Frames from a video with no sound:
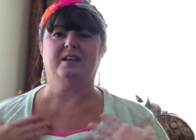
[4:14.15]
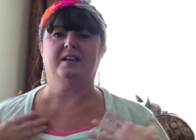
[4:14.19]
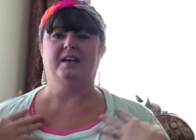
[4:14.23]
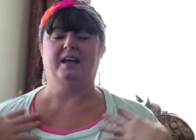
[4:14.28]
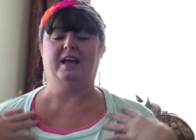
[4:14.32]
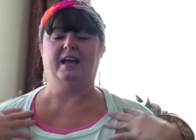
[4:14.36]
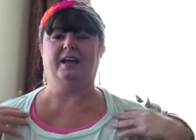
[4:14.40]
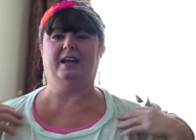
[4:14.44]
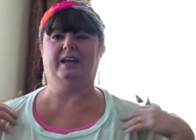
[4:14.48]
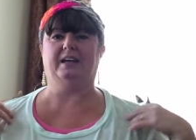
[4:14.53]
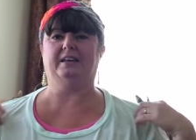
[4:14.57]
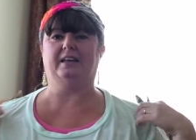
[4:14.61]

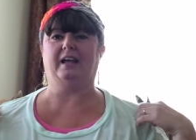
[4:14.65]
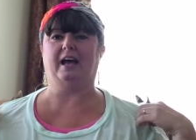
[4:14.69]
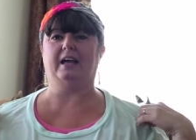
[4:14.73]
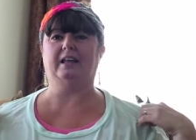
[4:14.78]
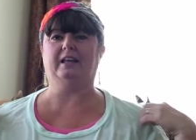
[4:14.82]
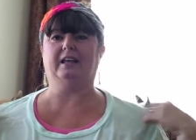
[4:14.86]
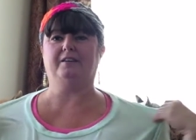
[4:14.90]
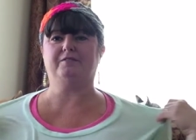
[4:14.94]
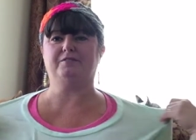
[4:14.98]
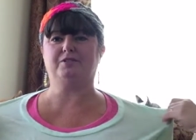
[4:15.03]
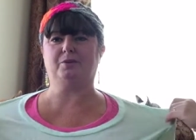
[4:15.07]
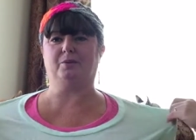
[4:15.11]
And it, I
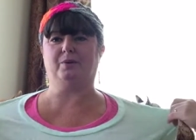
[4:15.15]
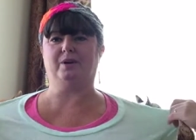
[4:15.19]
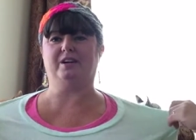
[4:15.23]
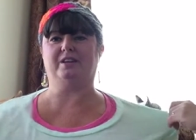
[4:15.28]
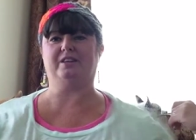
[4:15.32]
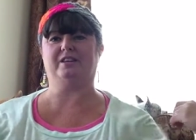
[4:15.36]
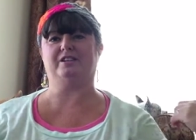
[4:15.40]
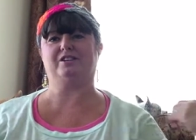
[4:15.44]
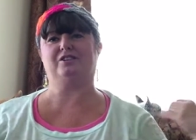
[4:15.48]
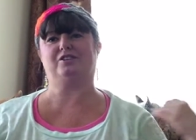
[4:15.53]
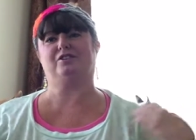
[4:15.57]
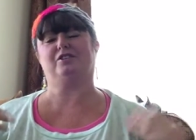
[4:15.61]
love to wear
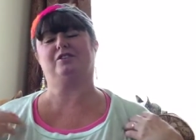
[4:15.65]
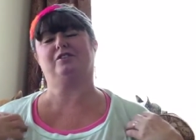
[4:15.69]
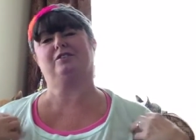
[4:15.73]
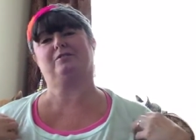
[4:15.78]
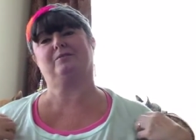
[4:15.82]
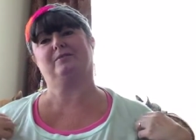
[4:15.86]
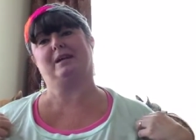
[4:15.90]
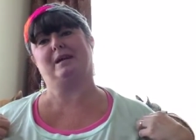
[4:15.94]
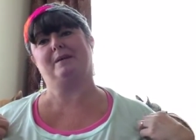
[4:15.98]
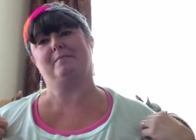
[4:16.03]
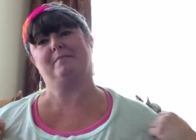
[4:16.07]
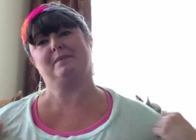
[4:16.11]
this shirt
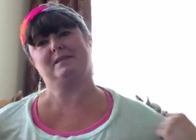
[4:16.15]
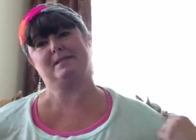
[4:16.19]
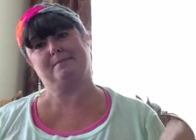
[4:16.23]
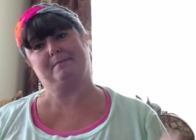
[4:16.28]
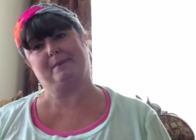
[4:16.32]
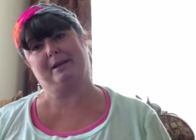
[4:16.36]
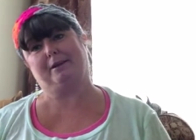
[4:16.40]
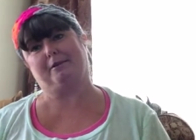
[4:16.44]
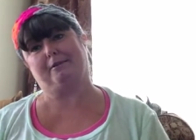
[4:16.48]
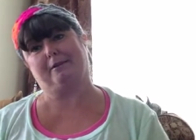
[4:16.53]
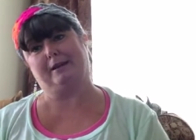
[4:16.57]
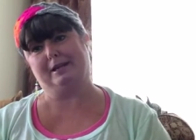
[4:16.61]
when I miss
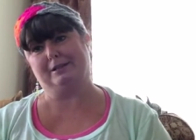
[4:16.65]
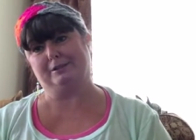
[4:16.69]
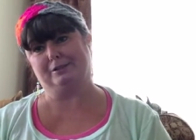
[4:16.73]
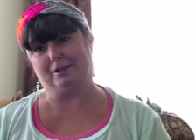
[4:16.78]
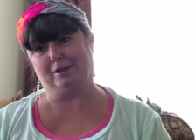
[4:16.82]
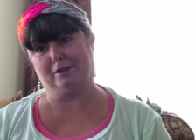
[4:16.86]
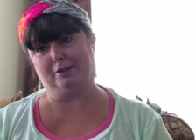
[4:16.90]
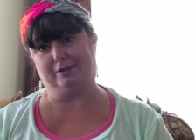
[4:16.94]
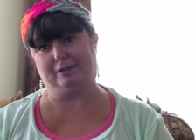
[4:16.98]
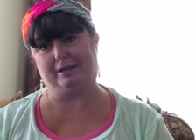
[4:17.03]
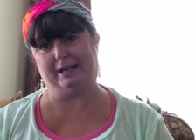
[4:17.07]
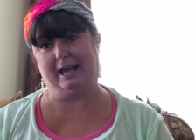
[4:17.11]
my
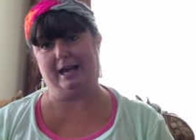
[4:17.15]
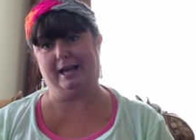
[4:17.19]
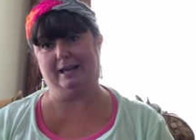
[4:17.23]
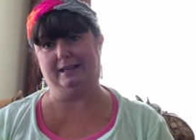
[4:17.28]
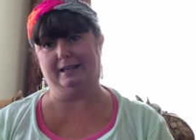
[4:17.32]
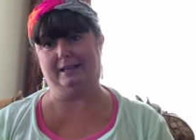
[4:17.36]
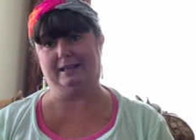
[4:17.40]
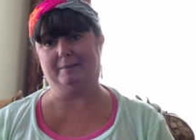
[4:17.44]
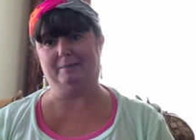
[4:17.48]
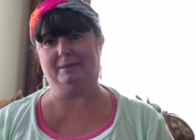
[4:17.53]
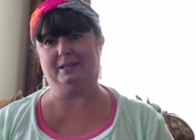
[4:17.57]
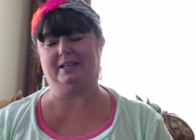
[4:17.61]
granddaughter,
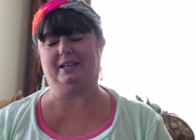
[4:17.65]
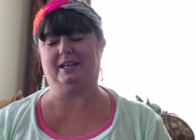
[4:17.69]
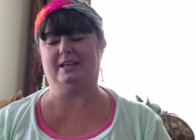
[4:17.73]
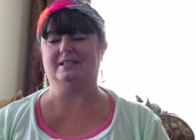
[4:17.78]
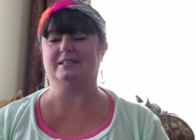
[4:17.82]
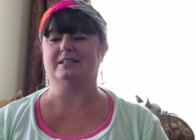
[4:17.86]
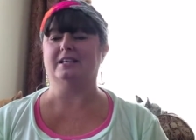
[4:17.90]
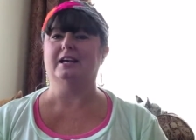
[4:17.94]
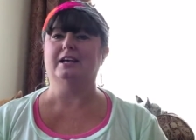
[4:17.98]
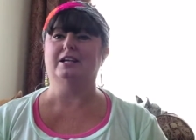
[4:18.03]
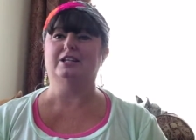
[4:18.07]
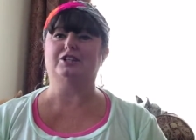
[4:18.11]
Callie, because
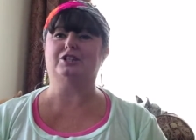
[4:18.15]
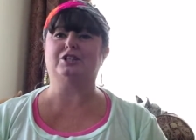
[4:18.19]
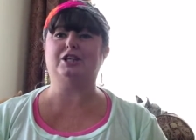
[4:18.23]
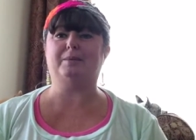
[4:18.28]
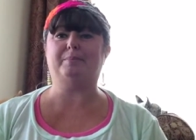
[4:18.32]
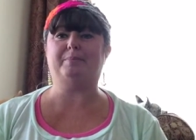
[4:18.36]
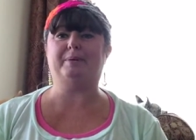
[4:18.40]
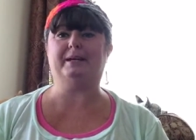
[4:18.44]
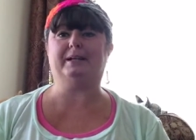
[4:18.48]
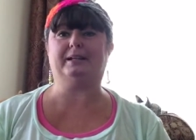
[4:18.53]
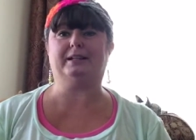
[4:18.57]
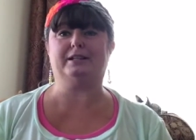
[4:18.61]
she
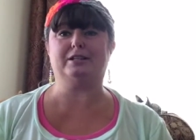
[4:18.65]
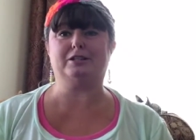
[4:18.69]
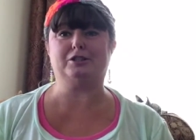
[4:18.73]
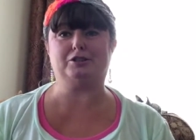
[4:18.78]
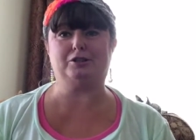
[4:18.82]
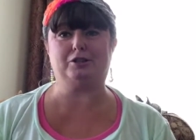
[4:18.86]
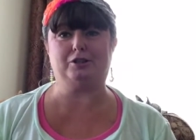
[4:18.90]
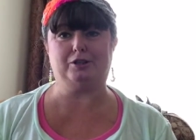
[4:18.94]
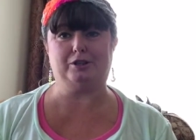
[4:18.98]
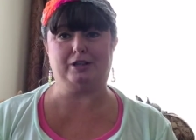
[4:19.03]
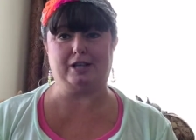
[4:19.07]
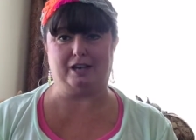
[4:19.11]
picked this
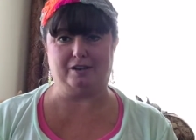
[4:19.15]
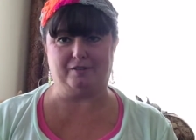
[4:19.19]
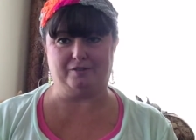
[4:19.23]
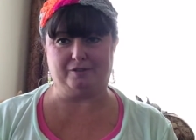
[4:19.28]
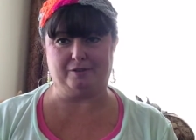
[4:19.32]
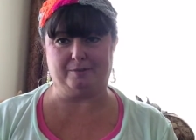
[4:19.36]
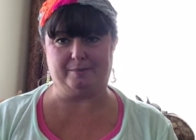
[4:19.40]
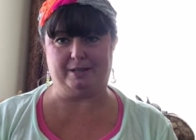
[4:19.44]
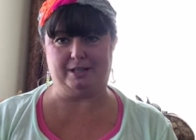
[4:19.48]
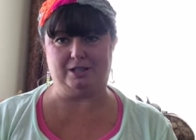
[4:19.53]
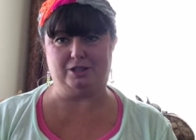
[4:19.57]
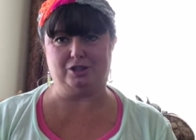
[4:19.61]
shirt out for
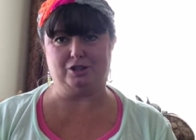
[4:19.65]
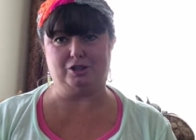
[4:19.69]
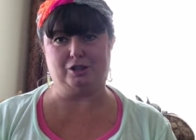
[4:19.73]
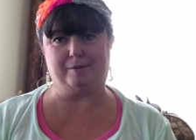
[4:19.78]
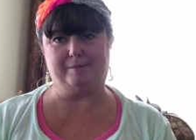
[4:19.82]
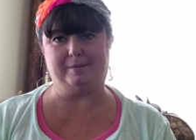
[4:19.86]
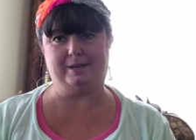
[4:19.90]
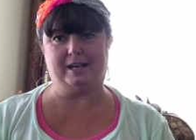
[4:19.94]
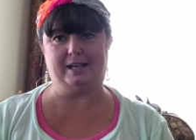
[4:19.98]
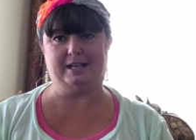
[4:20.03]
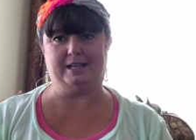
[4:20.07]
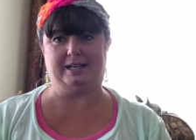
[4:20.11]
me. She told
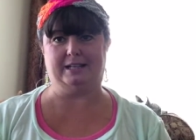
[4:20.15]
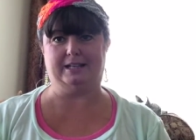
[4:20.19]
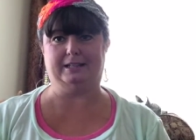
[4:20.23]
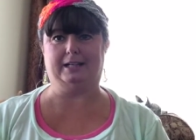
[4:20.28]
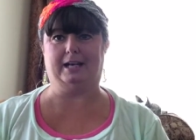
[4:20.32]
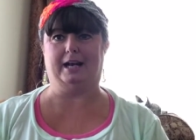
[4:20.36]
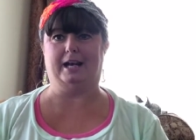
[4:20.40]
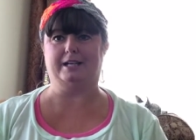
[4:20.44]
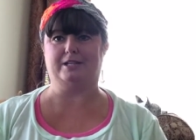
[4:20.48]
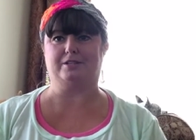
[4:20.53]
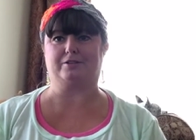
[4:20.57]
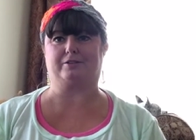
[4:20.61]
me I needed an
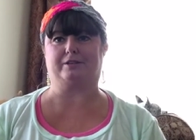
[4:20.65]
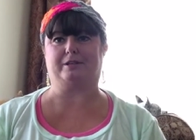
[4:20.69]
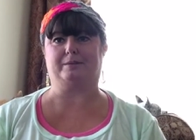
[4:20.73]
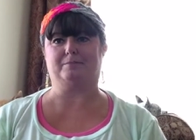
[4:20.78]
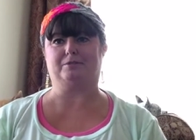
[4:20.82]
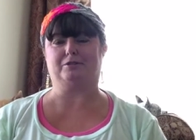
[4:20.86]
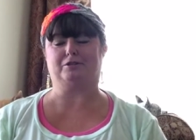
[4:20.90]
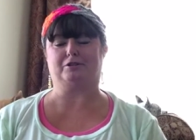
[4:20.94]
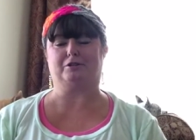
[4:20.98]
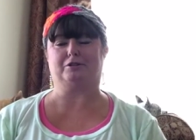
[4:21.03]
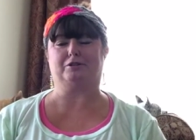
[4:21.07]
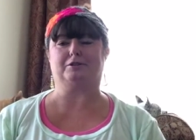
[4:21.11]
ice cream
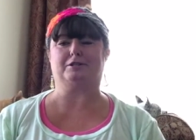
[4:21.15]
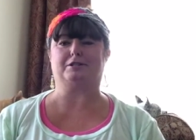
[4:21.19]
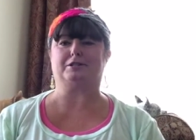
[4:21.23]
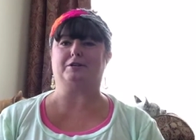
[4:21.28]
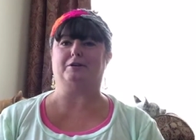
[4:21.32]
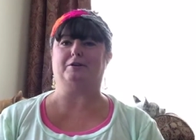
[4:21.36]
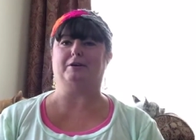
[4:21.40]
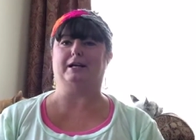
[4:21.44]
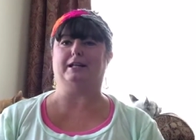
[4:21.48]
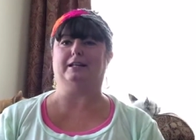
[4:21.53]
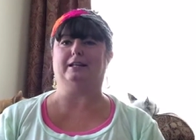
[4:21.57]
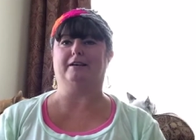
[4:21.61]
shirt, so
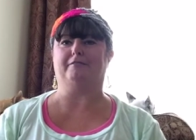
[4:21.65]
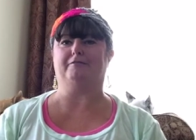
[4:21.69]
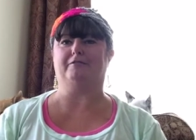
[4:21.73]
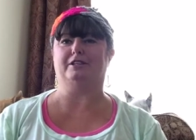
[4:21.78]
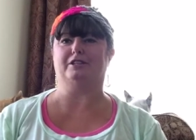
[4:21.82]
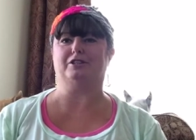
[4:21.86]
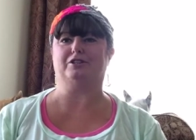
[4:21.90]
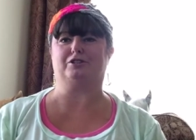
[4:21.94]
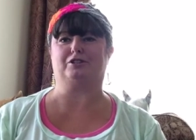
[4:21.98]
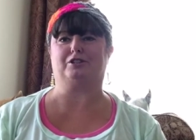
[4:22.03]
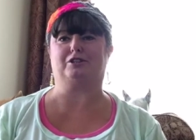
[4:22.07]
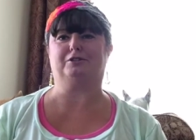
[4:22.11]
I love
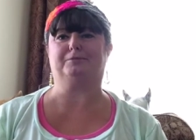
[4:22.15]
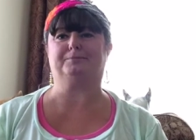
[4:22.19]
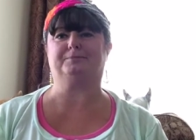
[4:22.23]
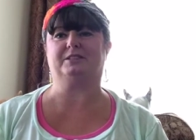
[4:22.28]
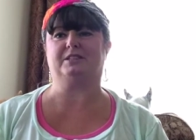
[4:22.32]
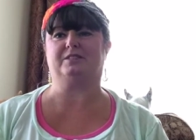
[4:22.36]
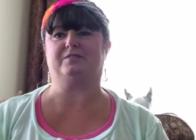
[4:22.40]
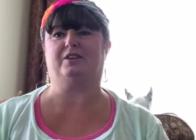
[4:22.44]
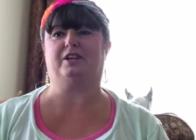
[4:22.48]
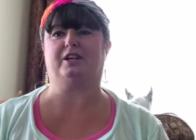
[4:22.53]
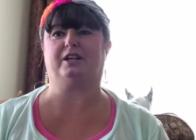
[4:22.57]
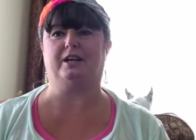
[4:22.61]
this shirt.
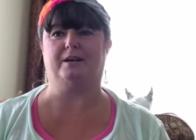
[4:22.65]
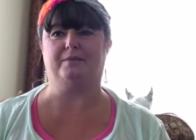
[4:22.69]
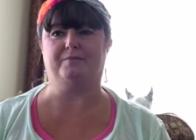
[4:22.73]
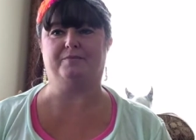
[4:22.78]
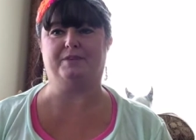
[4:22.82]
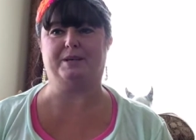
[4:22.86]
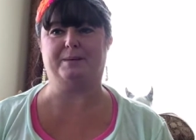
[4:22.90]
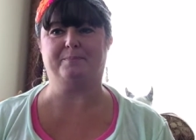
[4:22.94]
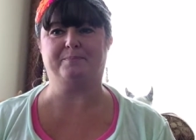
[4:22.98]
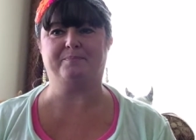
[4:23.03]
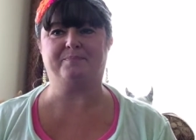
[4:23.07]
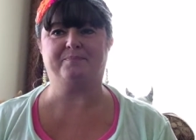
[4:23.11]
It's very comfy.